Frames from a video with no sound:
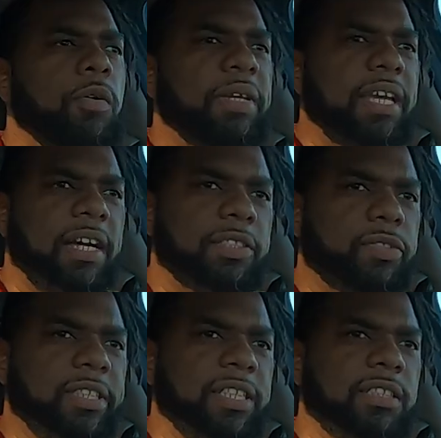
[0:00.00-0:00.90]
many
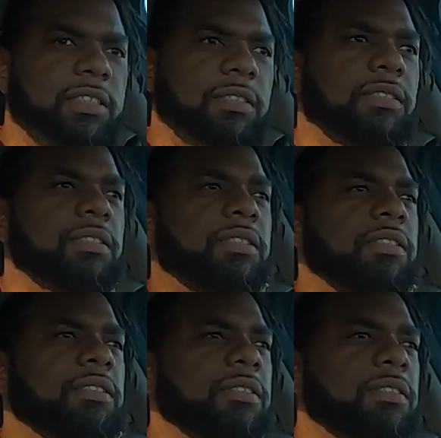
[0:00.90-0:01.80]
countries,
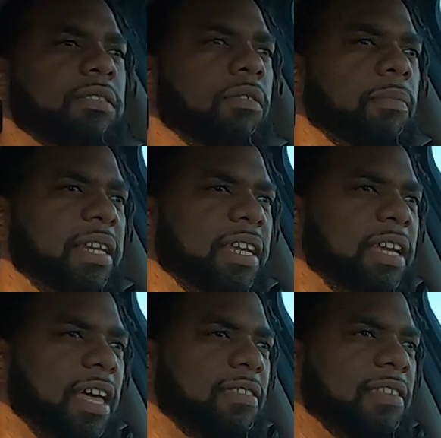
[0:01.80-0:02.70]
so many
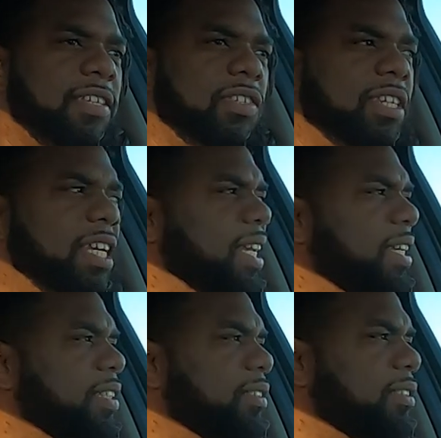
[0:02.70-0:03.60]

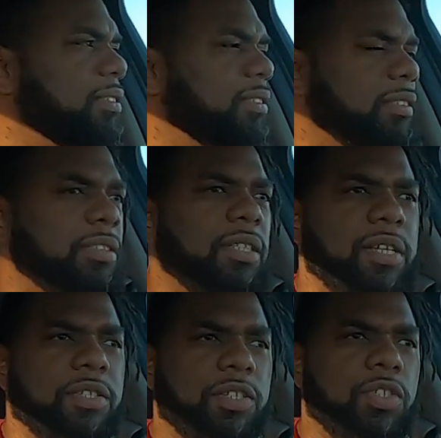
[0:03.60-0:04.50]
ethnicities, there's
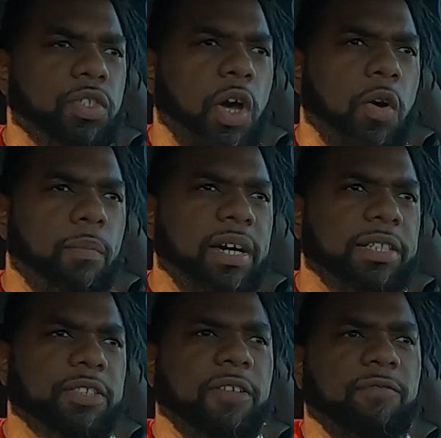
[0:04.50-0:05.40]
like just so
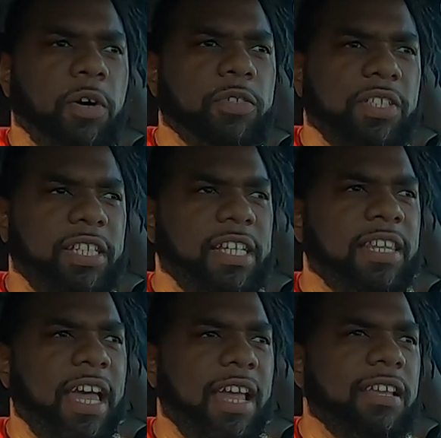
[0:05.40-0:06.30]
much diversity
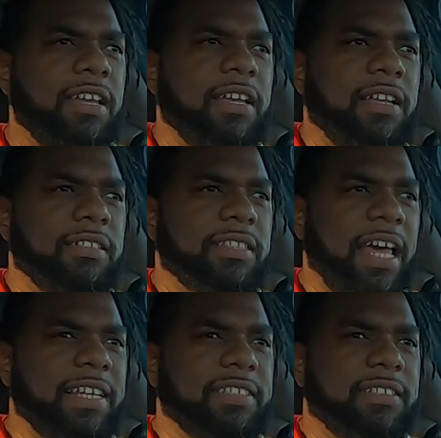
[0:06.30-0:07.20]
that
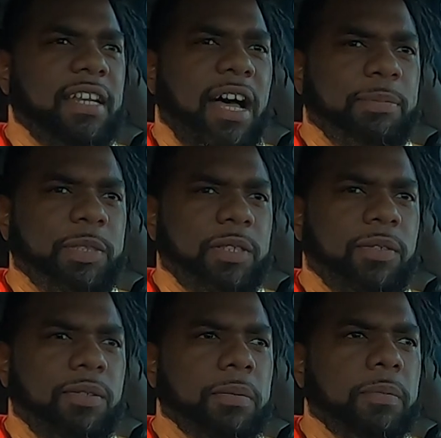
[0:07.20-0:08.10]
is an obstacle.